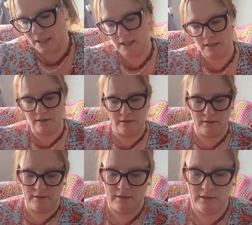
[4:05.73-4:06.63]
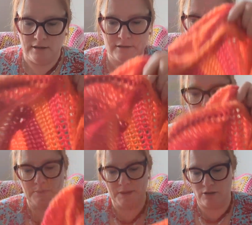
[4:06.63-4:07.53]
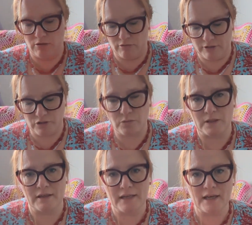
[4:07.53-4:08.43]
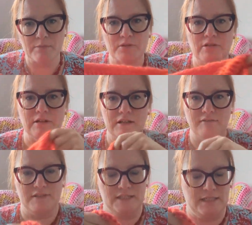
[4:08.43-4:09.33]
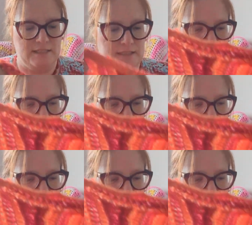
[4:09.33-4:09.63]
make. Lovely big orange one. I absolutely love this.